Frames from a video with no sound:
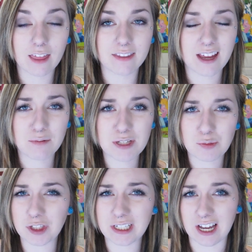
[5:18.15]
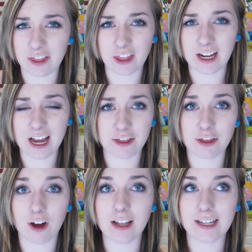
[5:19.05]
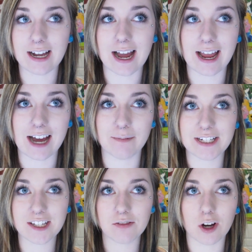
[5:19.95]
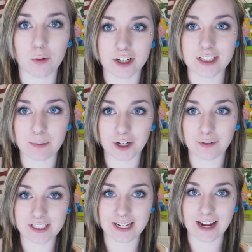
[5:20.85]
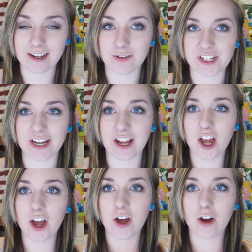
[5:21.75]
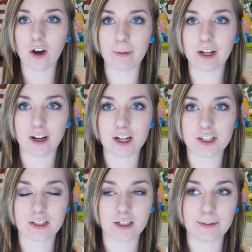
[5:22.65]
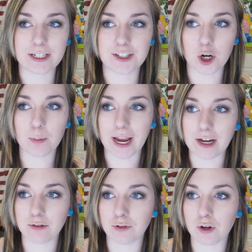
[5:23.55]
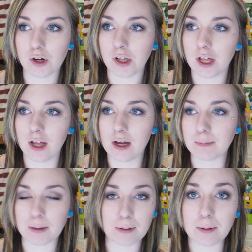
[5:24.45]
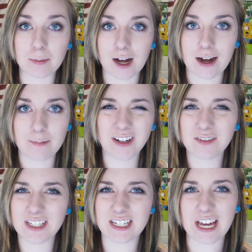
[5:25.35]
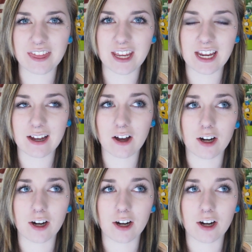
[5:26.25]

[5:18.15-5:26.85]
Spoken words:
That was really nothing. I thought, like, I had myself all worked up when I went to get it, and I was like, oh my gosh, it's gonna be so painful, blah blah blah blah, but it was nothing.